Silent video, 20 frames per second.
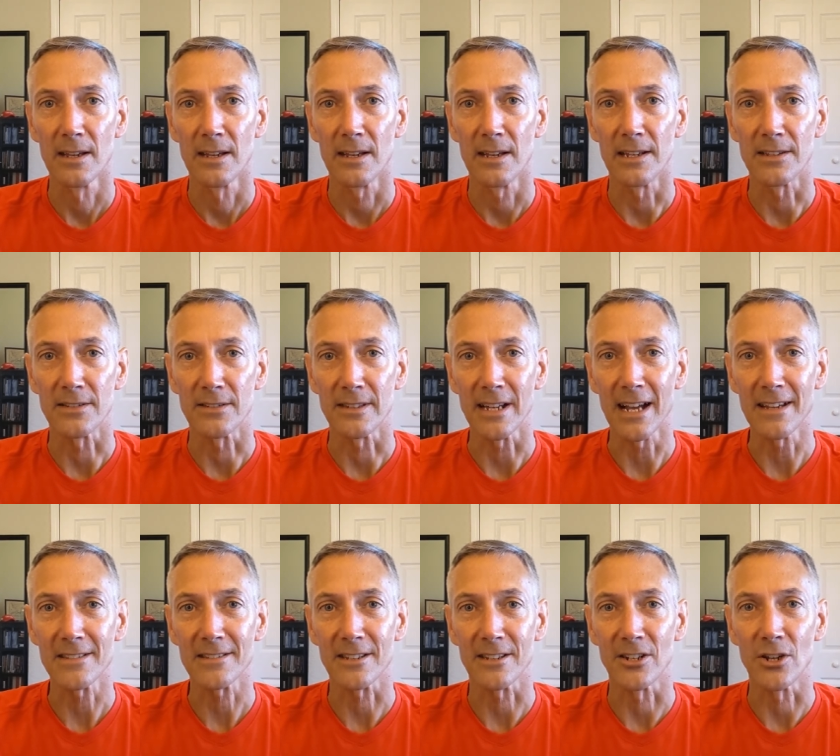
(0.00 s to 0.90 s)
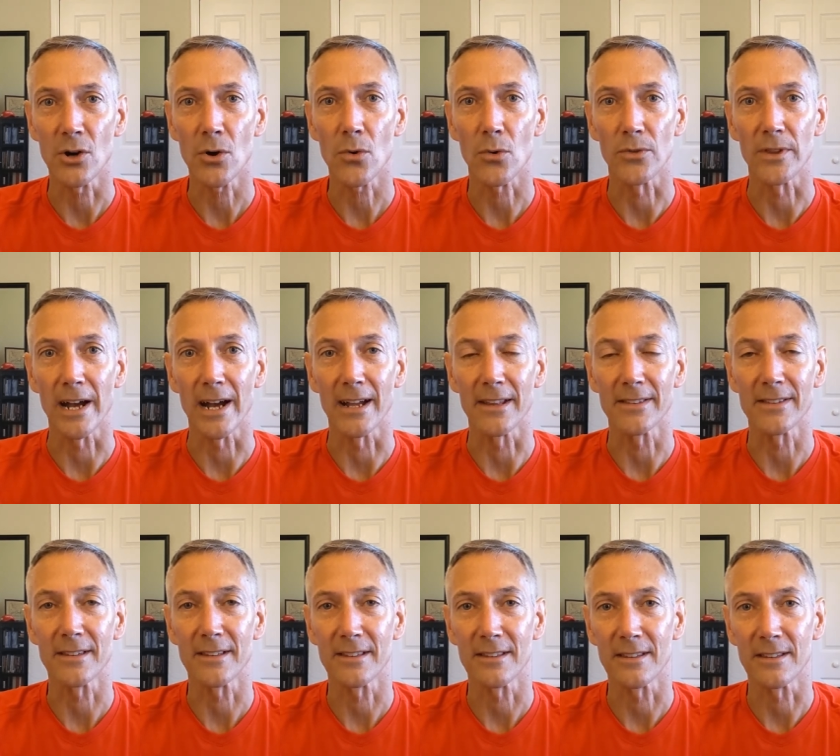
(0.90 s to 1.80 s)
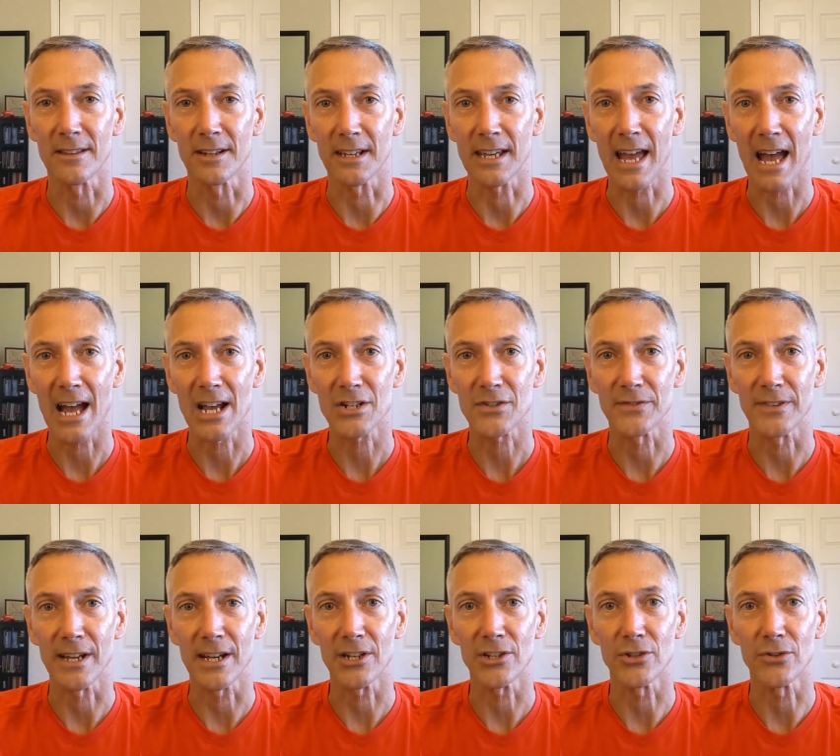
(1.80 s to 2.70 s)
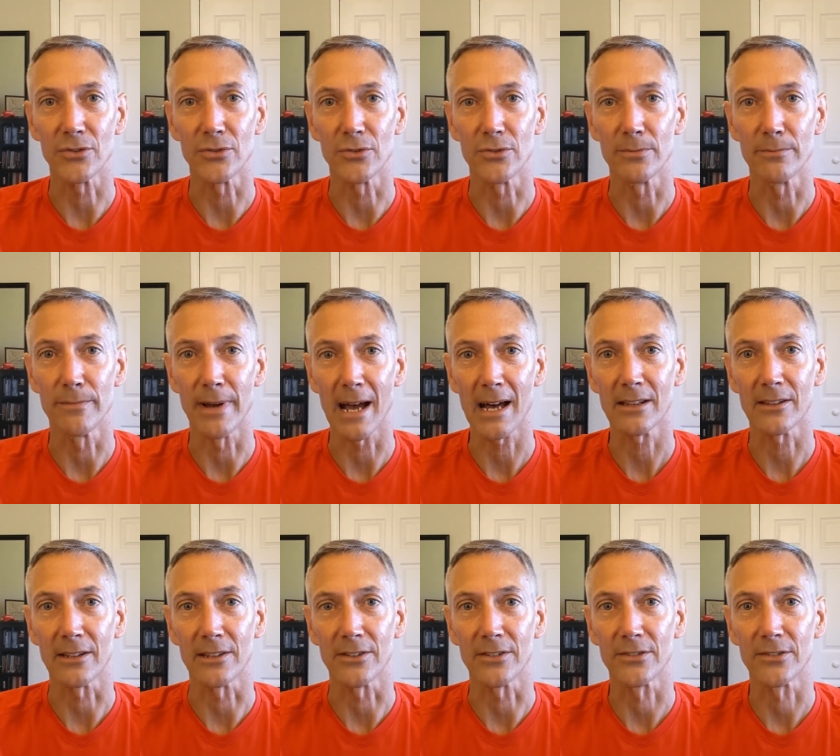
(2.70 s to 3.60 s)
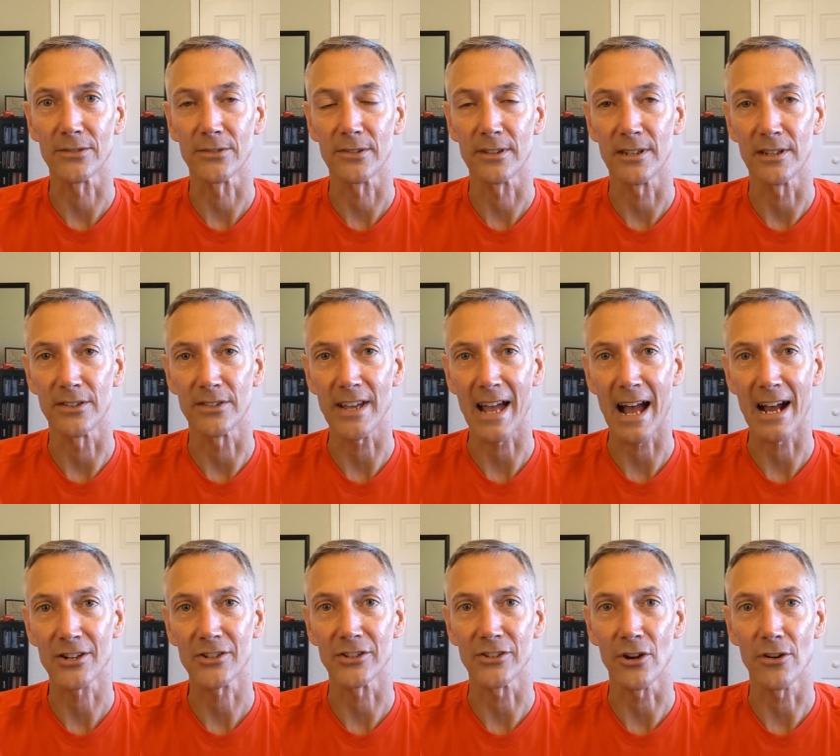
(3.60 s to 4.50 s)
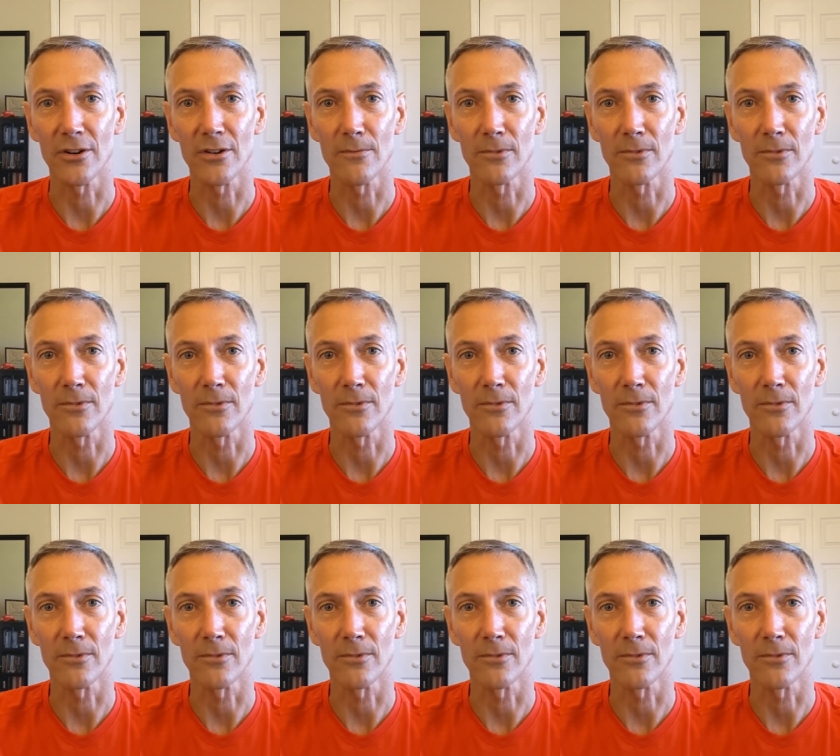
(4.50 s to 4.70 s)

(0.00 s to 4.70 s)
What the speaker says: it's nice to know that the cash value balance is actually